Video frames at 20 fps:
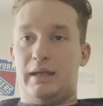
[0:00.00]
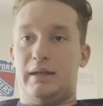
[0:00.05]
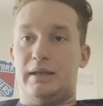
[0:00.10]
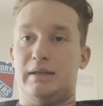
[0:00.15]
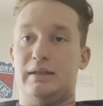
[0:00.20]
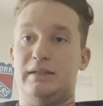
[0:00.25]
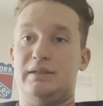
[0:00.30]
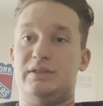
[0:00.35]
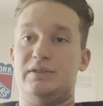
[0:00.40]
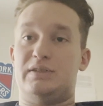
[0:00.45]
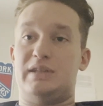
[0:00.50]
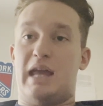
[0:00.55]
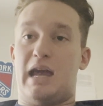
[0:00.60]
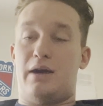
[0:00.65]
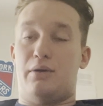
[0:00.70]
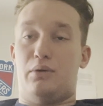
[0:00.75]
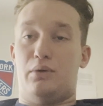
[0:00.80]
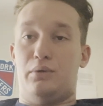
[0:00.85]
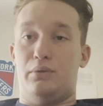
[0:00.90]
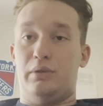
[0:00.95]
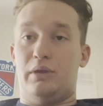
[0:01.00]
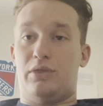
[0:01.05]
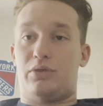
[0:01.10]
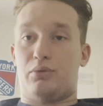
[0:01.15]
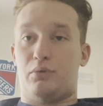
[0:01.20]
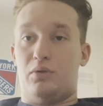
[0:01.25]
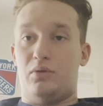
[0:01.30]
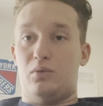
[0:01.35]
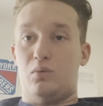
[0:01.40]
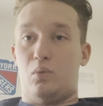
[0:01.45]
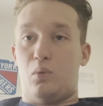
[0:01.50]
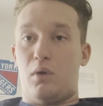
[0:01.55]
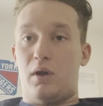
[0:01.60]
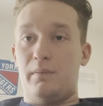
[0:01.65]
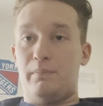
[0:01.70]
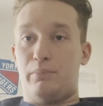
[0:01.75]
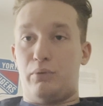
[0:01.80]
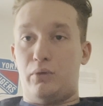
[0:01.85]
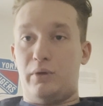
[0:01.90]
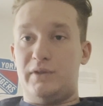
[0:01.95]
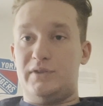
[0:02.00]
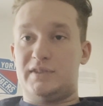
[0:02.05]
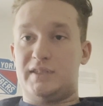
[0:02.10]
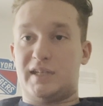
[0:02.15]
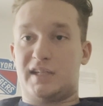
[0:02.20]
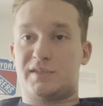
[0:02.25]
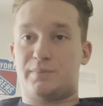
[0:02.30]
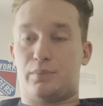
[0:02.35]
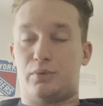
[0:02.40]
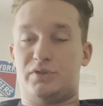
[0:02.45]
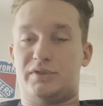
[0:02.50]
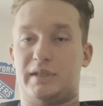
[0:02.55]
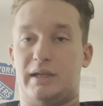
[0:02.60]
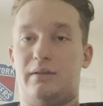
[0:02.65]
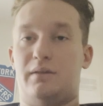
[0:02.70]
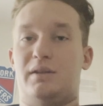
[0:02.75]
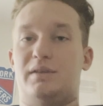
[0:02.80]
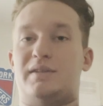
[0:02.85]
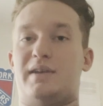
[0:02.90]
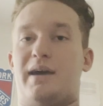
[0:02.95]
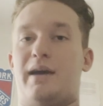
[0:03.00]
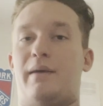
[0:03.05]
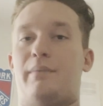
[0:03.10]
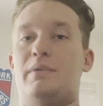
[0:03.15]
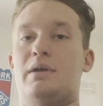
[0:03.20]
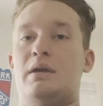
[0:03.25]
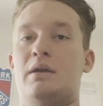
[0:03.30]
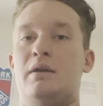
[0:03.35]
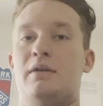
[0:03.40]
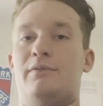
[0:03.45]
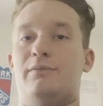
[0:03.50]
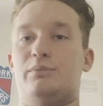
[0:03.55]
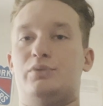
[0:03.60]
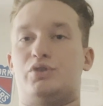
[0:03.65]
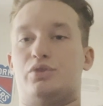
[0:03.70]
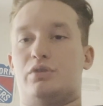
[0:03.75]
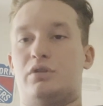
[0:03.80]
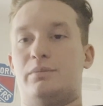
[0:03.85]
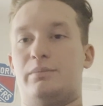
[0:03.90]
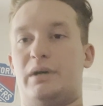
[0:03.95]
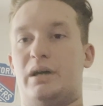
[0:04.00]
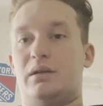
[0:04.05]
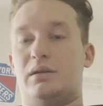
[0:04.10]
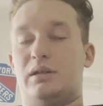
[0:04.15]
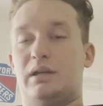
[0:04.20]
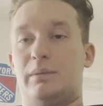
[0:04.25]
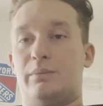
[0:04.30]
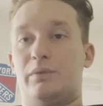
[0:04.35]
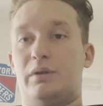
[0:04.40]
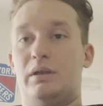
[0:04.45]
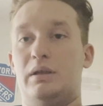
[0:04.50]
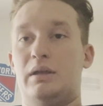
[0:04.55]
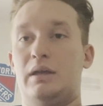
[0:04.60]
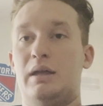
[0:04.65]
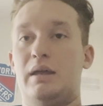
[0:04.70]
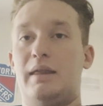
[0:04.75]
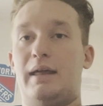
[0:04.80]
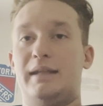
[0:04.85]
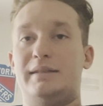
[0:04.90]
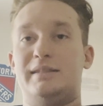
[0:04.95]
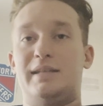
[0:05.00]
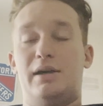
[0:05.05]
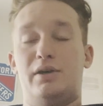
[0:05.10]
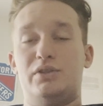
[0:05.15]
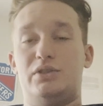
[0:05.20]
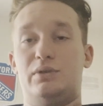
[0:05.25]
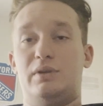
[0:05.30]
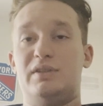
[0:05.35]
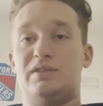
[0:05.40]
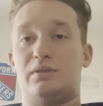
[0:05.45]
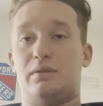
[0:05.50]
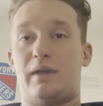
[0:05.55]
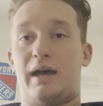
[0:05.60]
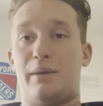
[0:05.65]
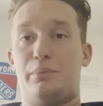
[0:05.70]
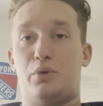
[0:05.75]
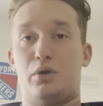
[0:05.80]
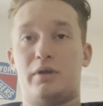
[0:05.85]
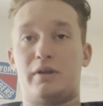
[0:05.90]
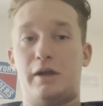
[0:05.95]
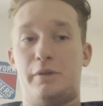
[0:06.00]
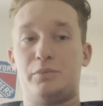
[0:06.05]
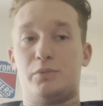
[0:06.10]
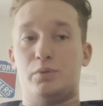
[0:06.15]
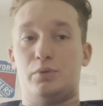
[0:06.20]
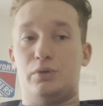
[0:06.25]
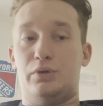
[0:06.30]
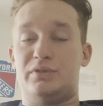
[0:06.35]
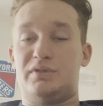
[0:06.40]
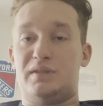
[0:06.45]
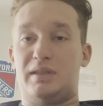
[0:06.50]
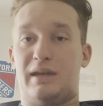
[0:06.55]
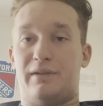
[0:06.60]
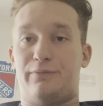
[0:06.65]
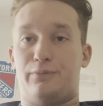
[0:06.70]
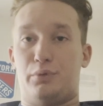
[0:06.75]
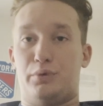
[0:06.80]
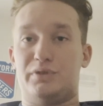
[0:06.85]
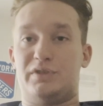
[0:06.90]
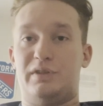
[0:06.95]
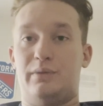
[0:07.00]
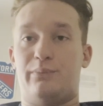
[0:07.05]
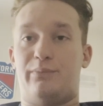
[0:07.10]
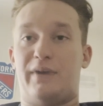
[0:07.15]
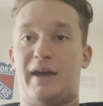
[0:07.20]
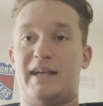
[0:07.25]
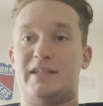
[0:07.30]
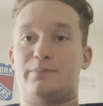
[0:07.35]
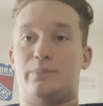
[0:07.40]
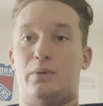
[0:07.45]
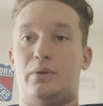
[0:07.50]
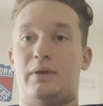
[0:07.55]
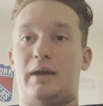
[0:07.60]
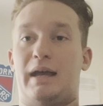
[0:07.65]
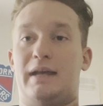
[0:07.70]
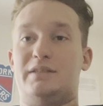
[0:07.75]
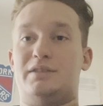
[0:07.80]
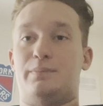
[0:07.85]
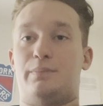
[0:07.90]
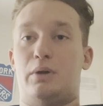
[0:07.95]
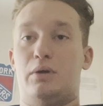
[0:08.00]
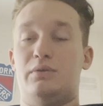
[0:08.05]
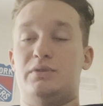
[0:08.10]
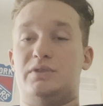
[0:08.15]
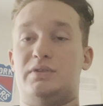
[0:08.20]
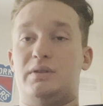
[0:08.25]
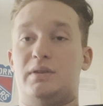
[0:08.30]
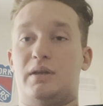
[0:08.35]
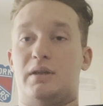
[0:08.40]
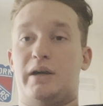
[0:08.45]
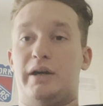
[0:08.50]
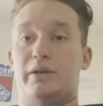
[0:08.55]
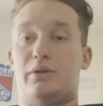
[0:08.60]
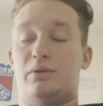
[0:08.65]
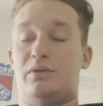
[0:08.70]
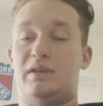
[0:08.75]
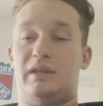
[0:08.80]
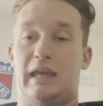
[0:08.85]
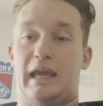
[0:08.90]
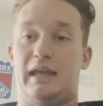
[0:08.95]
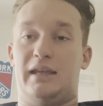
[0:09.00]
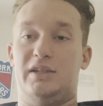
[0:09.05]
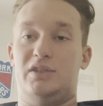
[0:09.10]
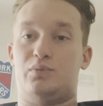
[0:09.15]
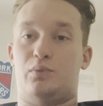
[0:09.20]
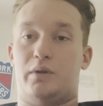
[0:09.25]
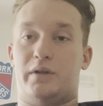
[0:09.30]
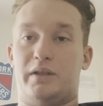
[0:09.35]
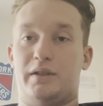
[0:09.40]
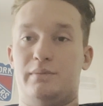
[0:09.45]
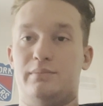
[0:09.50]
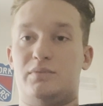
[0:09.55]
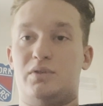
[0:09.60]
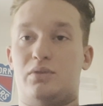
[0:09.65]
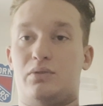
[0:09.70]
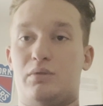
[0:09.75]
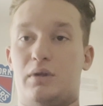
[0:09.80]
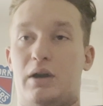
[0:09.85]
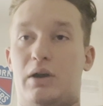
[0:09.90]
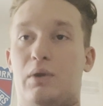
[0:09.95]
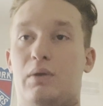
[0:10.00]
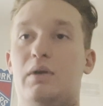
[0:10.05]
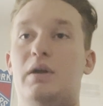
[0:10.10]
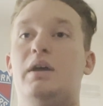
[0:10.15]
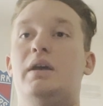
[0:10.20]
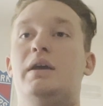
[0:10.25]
It is now only thrown 1.6% of the time from Jordan Montgomery. That tells you he's a lot more comfortable using that four-seam fastball as opposed to the cutter the Yankees wanted him to throw.